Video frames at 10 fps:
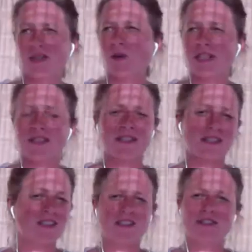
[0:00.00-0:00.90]
what is it
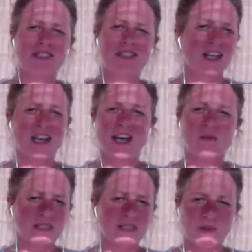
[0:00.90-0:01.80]
to connect
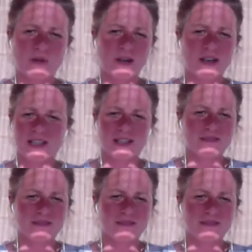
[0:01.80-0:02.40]
with someone in